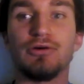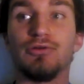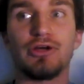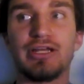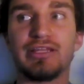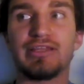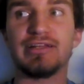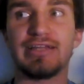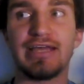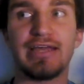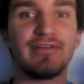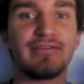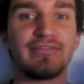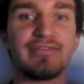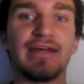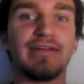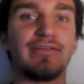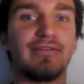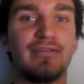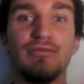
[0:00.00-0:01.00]
Look at the
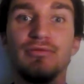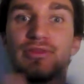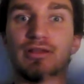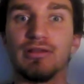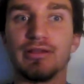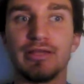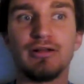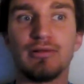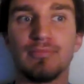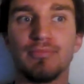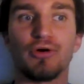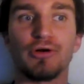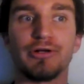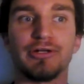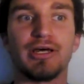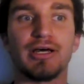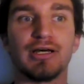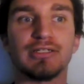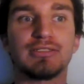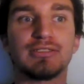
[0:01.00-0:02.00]
data set, see what the
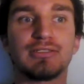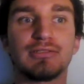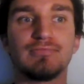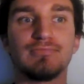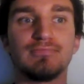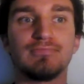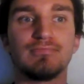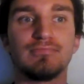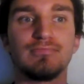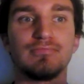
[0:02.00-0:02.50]
leaderboard does.